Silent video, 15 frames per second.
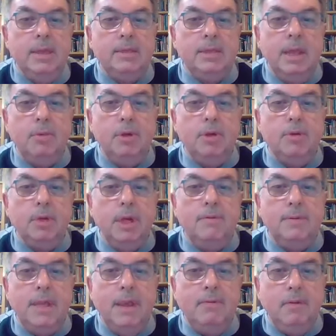Someone who
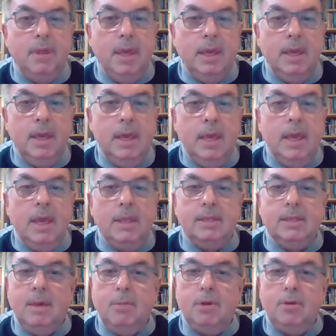gives everything
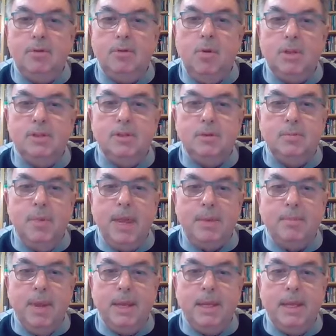and someone who wants to
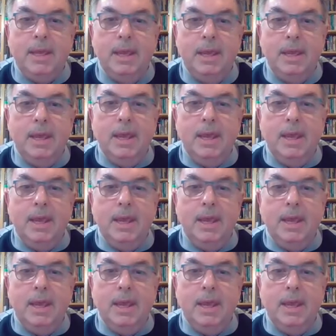make money